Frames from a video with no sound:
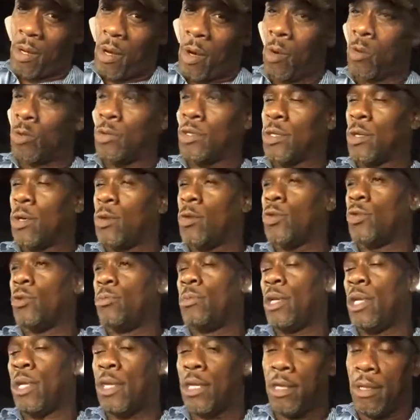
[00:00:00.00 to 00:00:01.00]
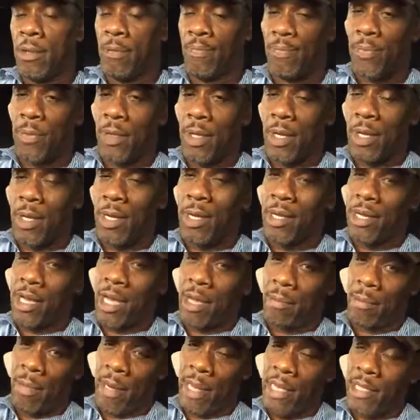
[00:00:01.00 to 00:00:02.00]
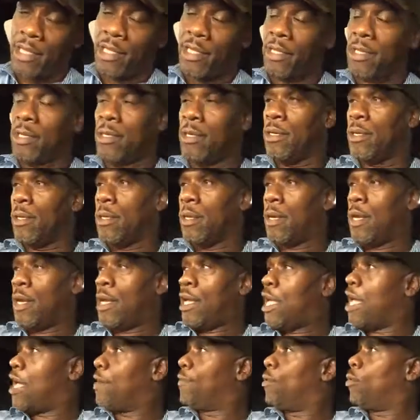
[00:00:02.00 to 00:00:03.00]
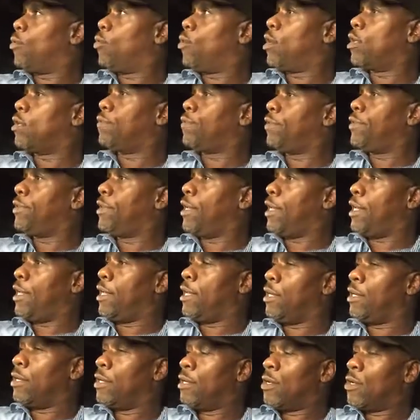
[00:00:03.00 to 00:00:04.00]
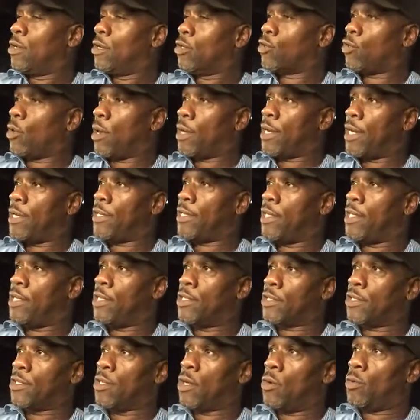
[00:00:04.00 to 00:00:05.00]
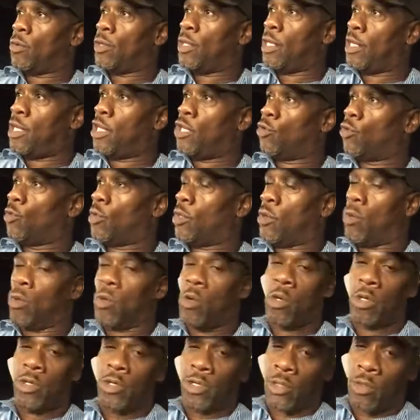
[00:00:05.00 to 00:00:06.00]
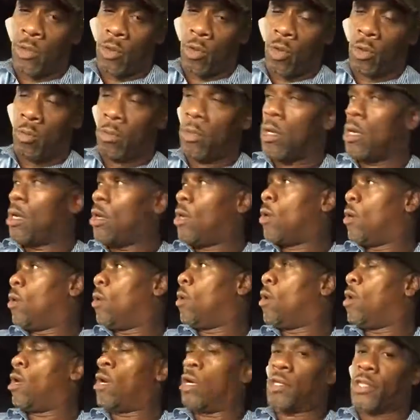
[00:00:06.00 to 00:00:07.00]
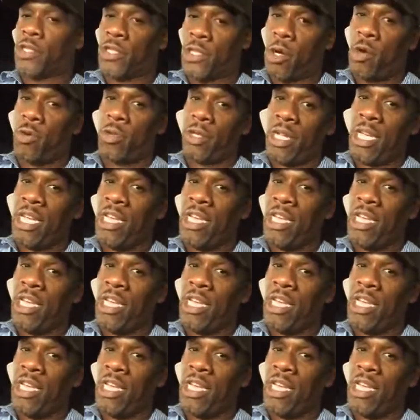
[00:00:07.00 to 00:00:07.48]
on social media. God bless you. Have a wonderful day. Try not to insult, injure, or assume or assault